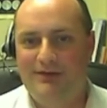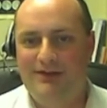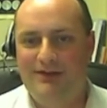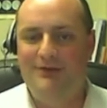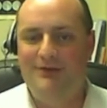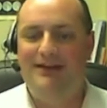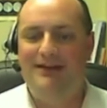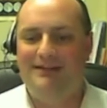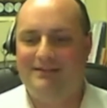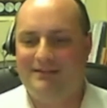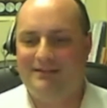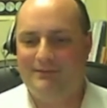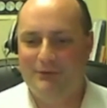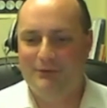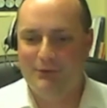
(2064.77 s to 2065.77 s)
when you get
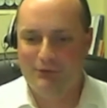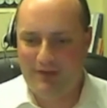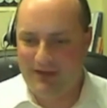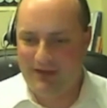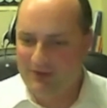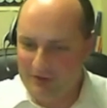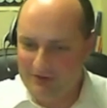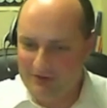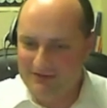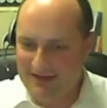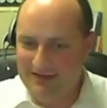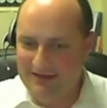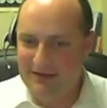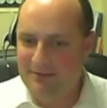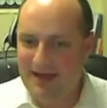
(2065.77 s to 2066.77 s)
some new radar
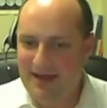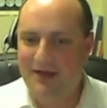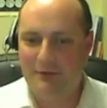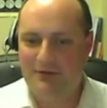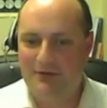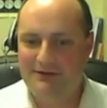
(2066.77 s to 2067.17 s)
data back,